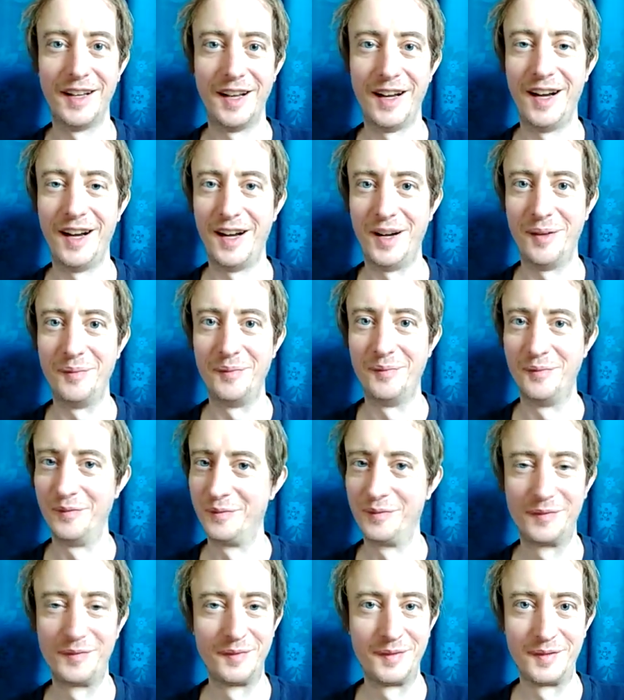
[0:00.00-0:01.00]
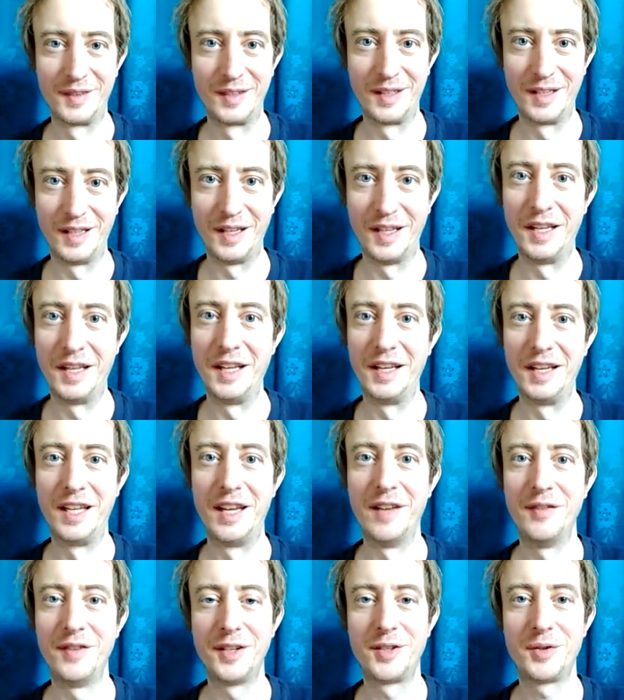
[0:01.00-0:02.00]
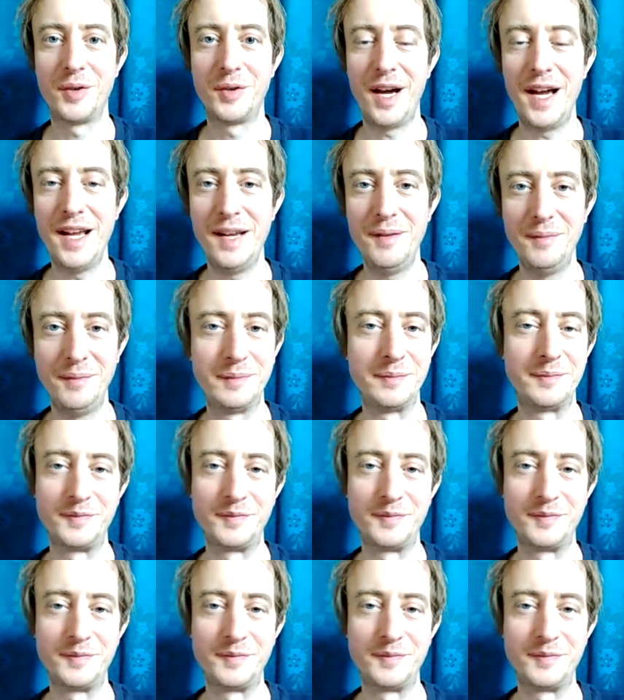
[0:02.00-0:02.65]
Give it a try